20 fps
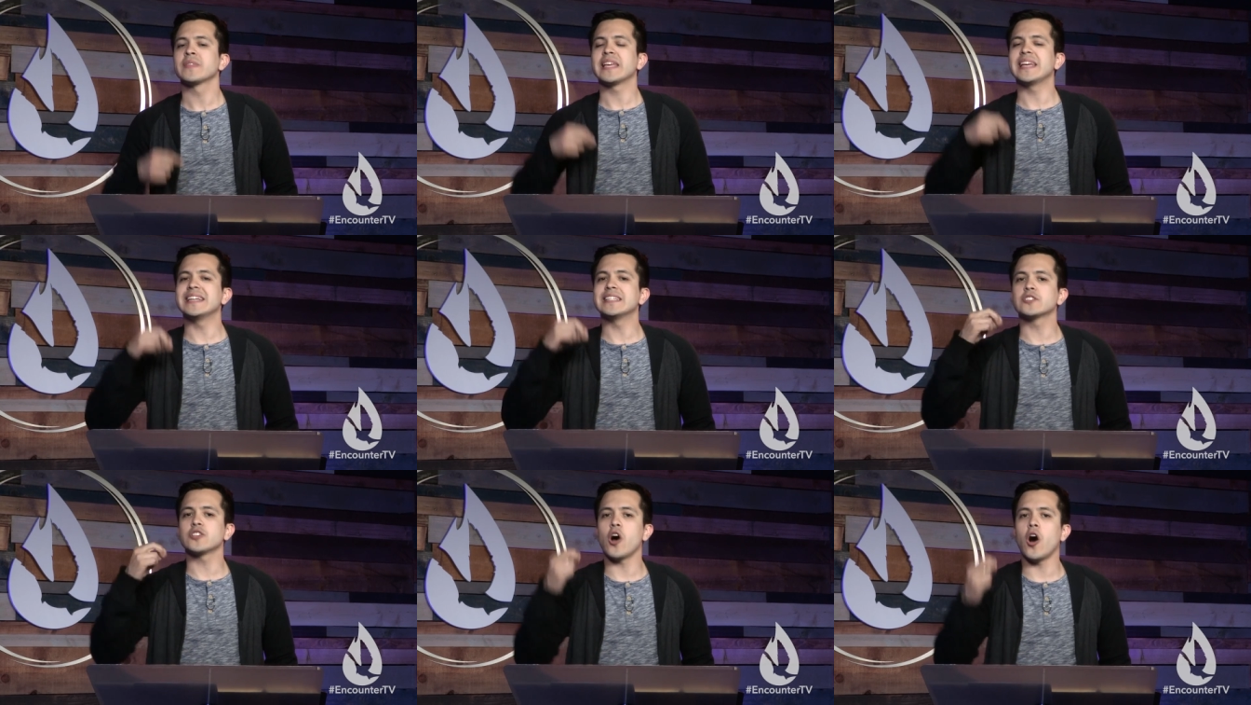
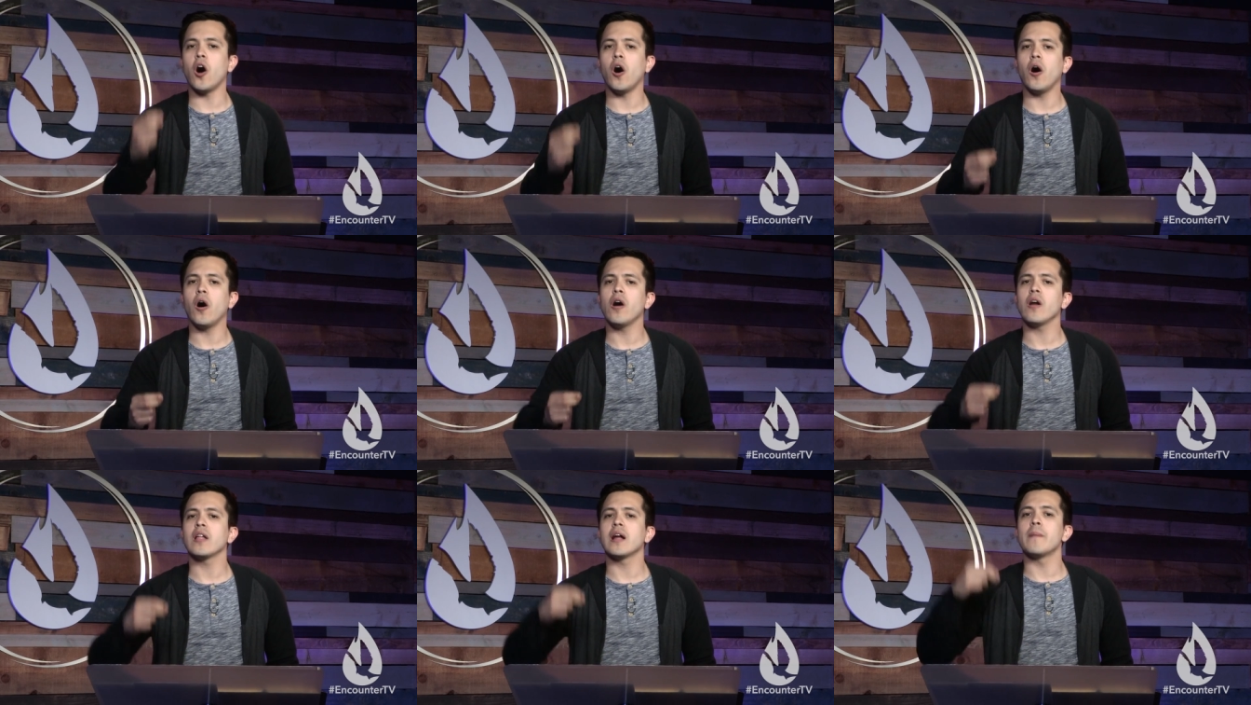is
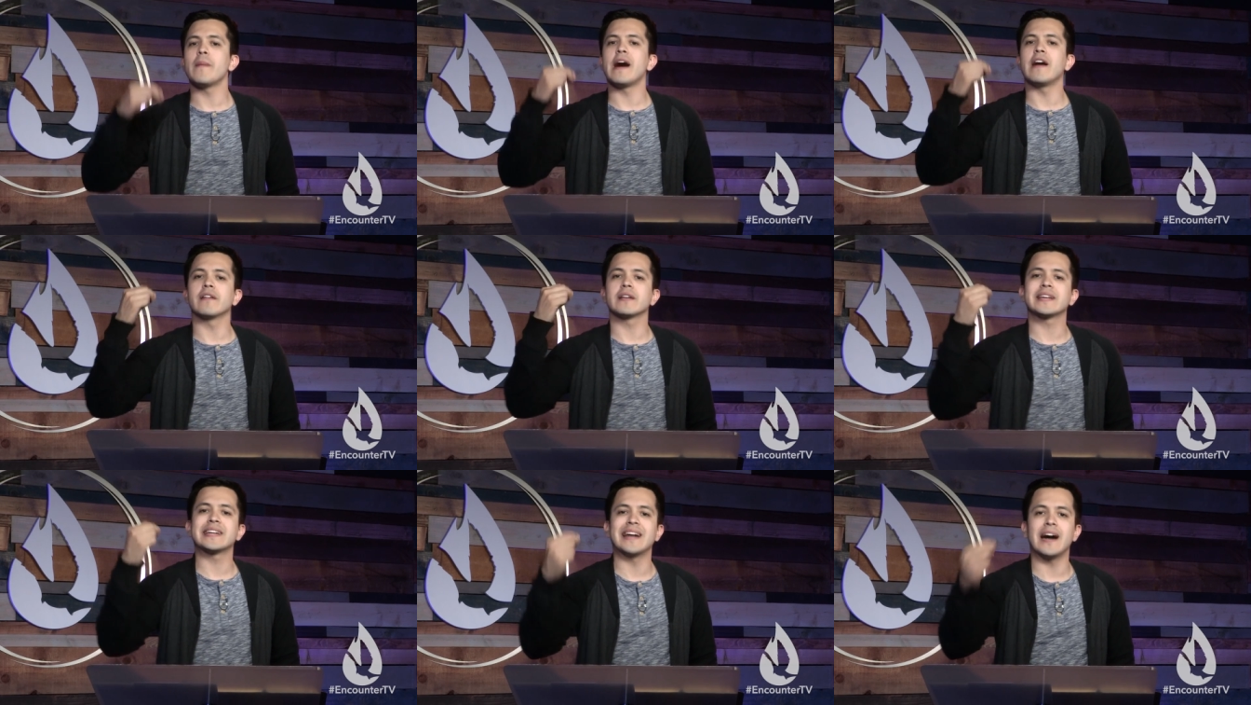all
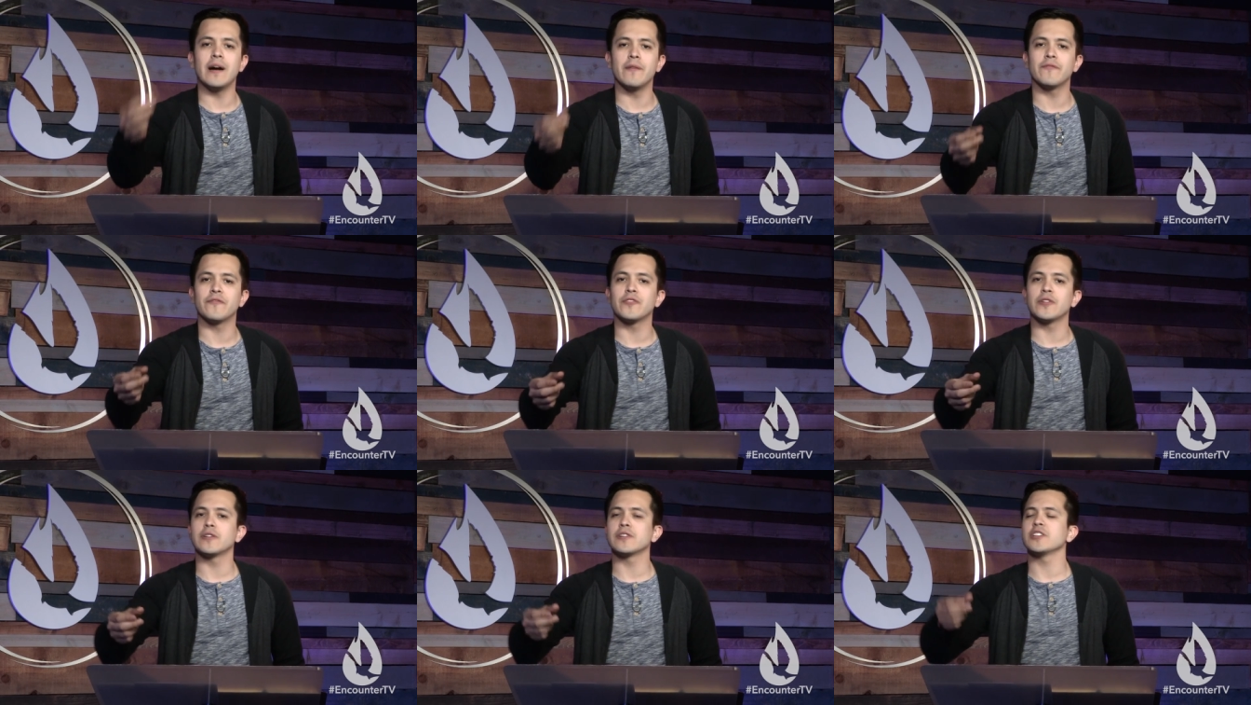about
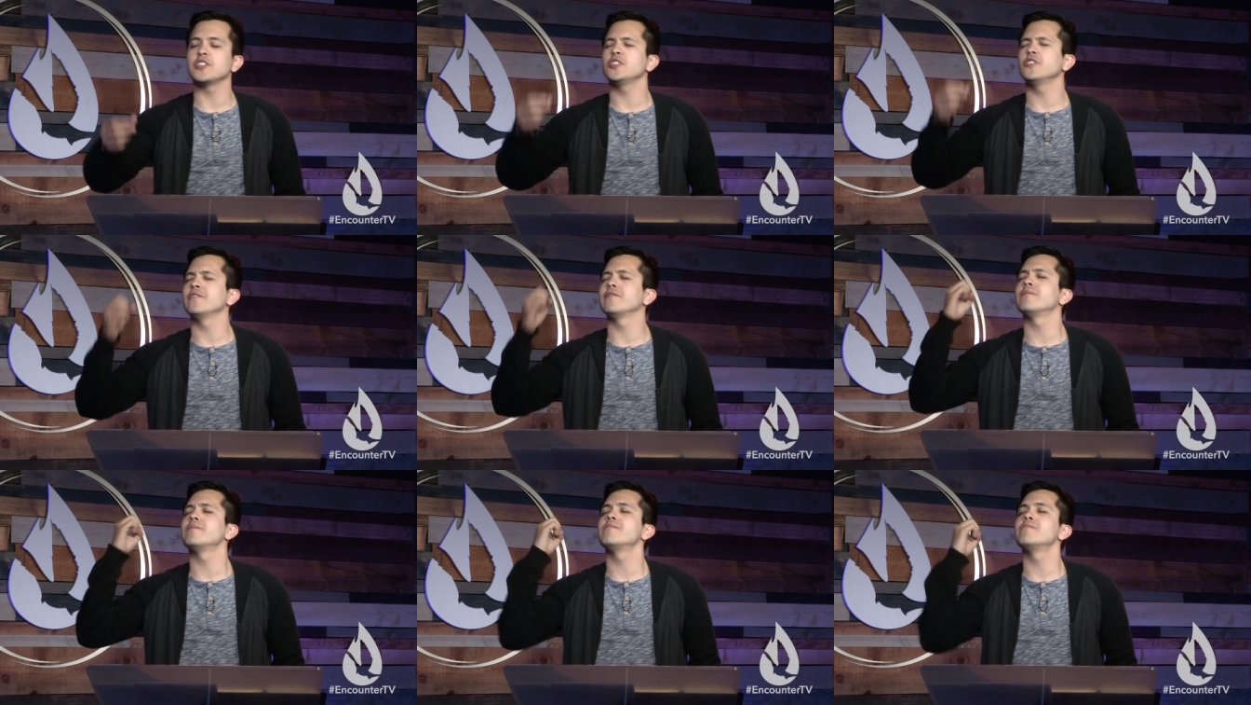comfort,
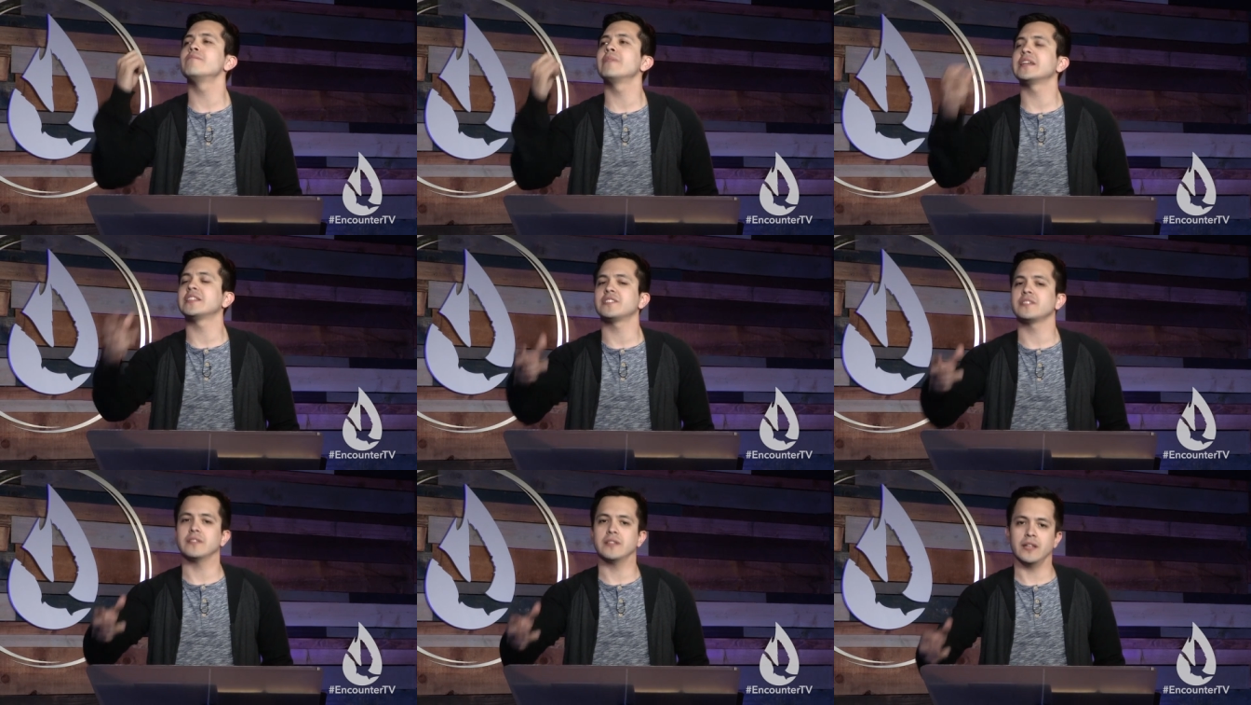you've
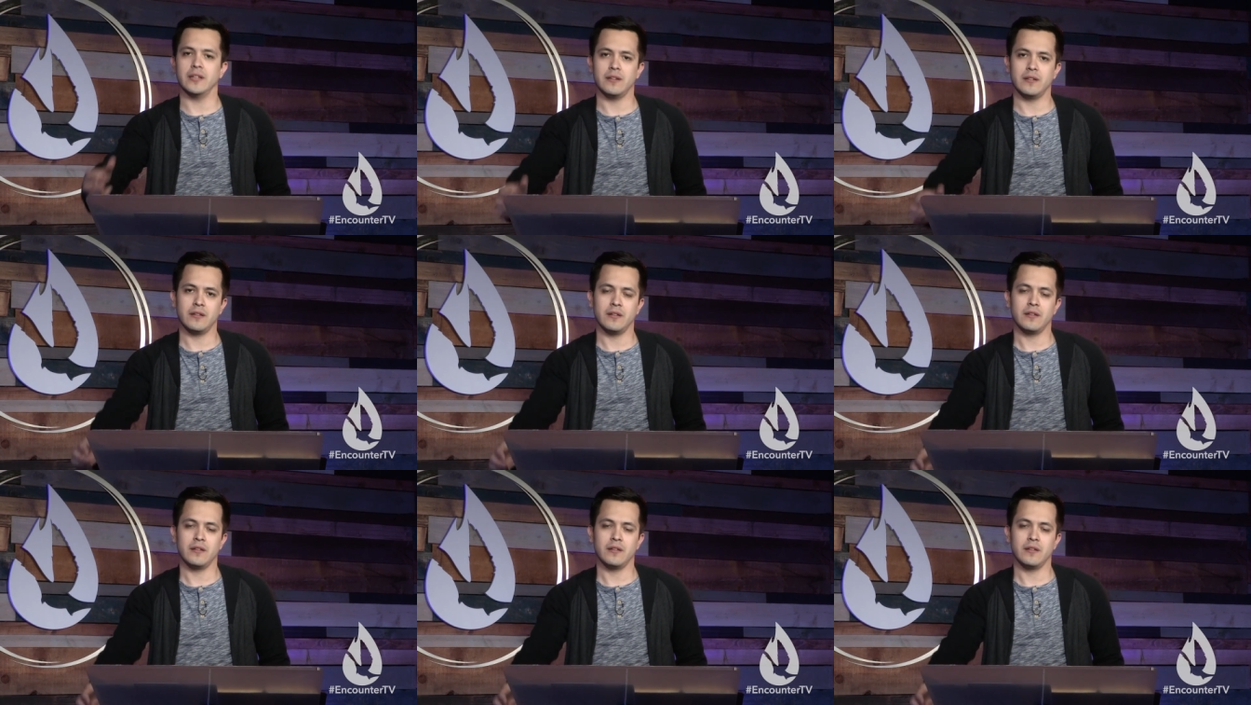missed it.